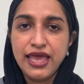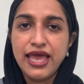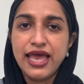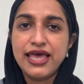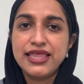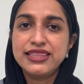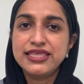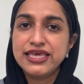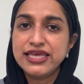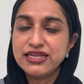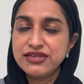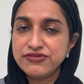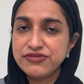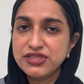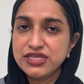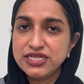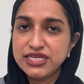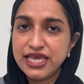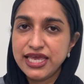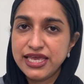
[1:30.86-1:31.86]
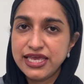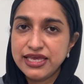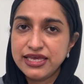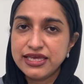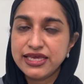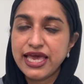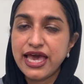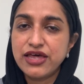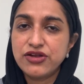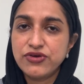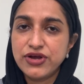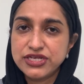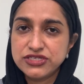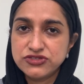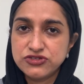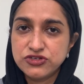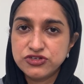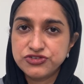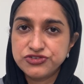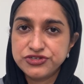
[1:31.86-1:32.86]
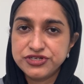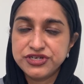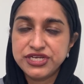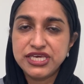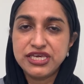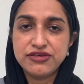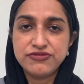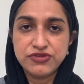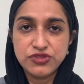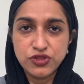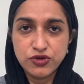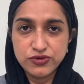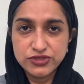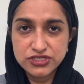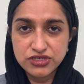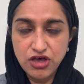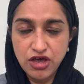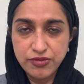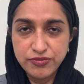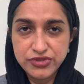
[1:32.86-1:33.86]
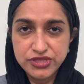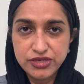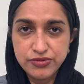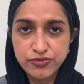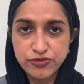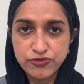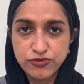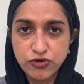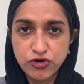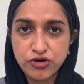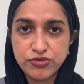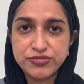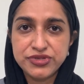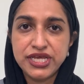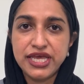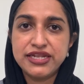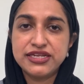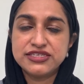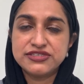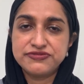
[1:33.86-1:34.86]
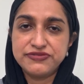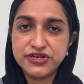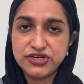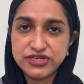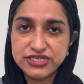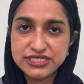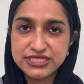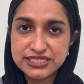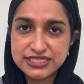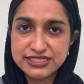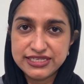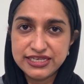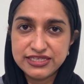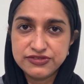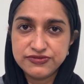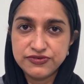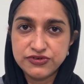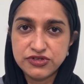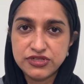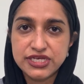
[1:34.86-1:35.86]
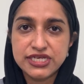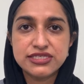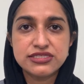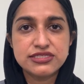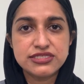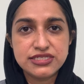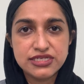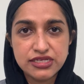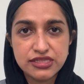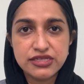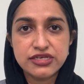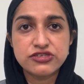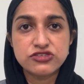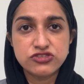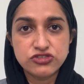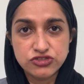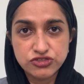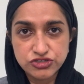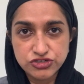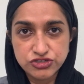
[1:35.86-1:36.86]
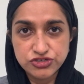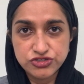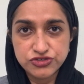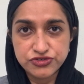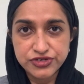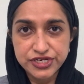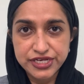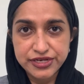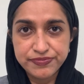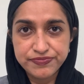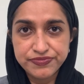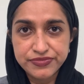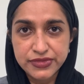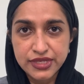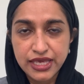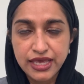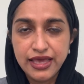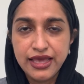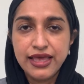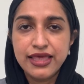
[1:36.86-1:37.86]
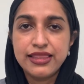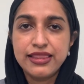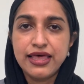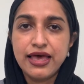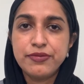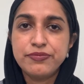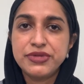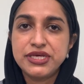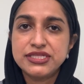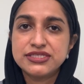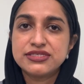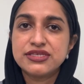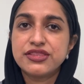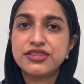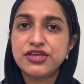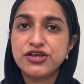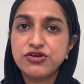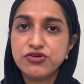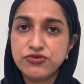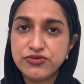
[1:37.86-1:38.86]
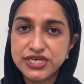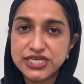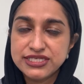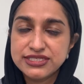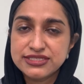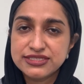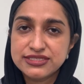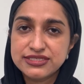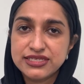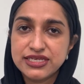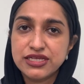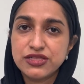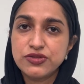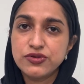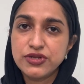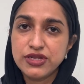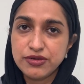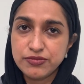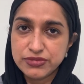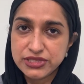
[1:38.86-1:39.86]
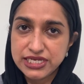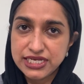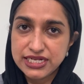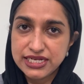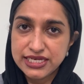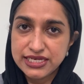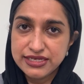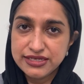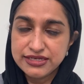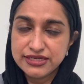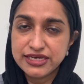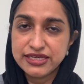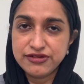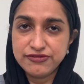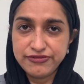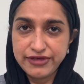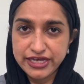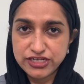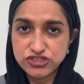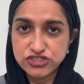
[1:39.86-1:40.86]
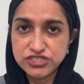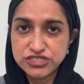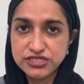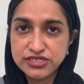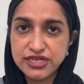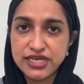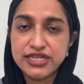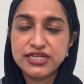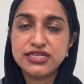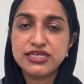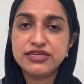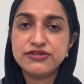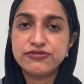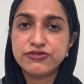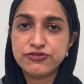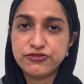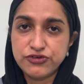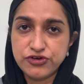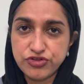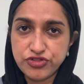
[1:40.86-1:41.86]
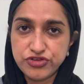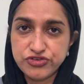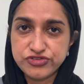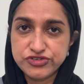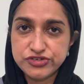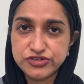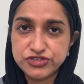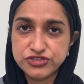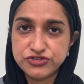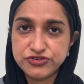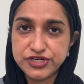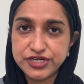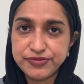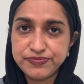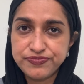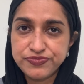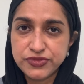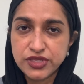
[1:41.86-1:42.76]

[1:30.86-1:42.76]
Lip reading: At the end of the day, cataract surgery, even though it's commonly performed and is very successful, is still a surgery. That means that there are risks, including bleeding, infection, and need for further surgery.